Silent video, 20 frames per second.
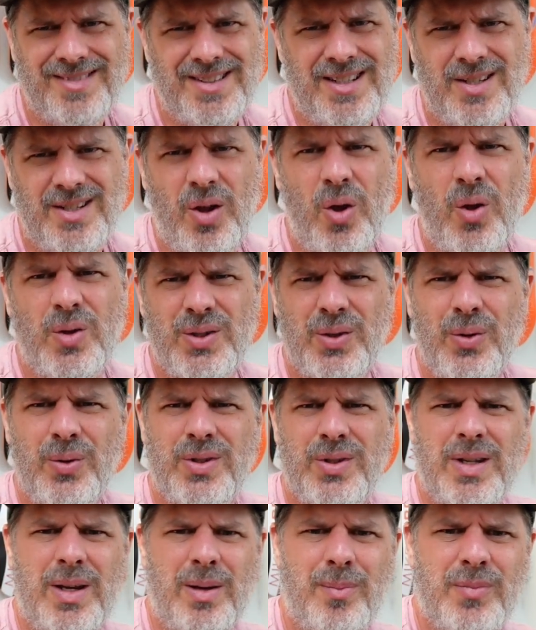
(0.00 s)
This also
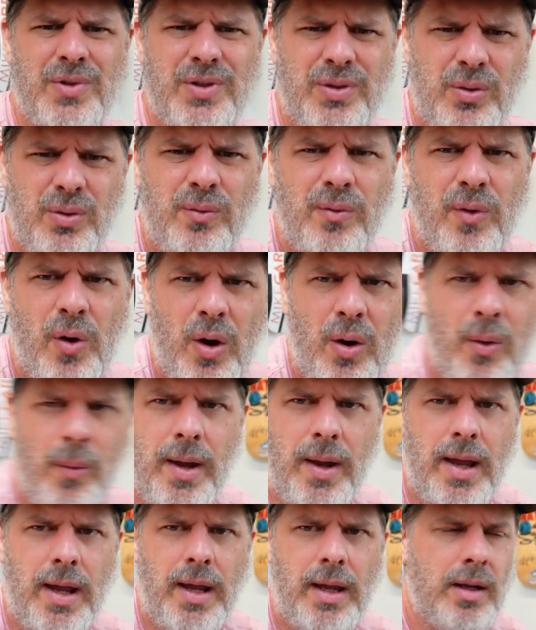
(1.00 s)
seems too far
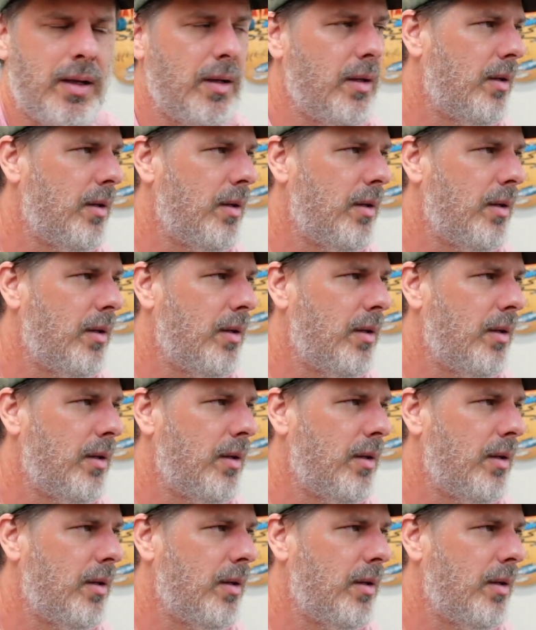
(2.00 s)
away.